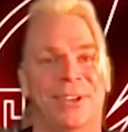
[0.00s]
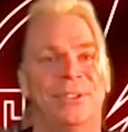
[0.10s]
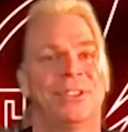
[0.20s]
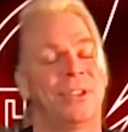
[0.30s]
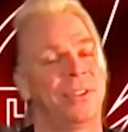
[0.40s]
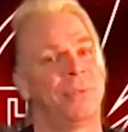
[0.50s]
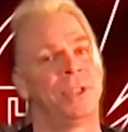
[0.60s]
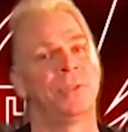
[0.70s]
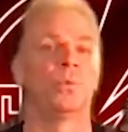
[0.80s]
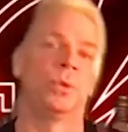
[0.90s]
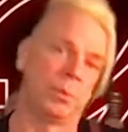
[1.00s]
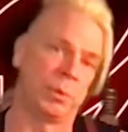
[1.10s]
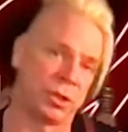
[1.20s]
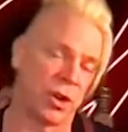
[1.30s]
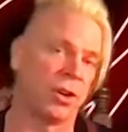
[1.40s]
so then when we
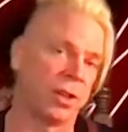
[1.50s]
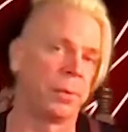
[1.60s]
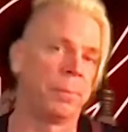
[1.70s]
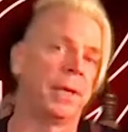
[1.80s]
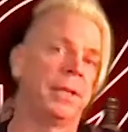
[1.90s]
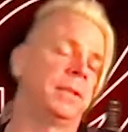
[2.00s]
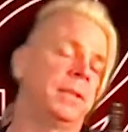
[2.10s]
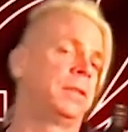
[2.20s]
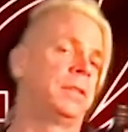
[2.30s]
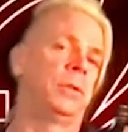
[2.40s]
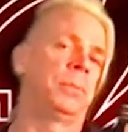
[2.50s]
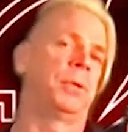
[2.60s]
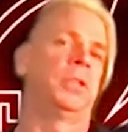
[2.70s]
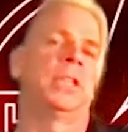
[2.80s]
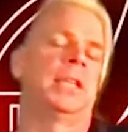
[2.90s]
return a little bit, you appreciate